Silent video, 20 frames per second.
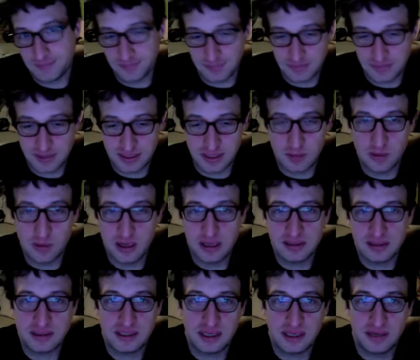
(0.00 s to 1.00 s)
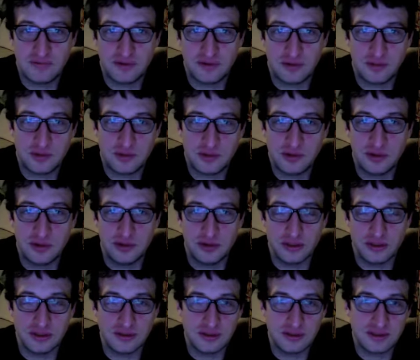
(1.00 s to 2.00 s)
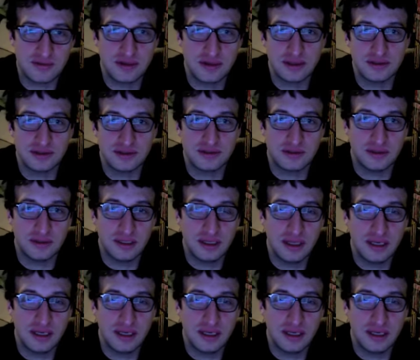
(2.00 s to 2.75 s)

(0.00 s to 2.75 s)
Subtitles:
somewhat entertained for the 2/3 of this fucking story,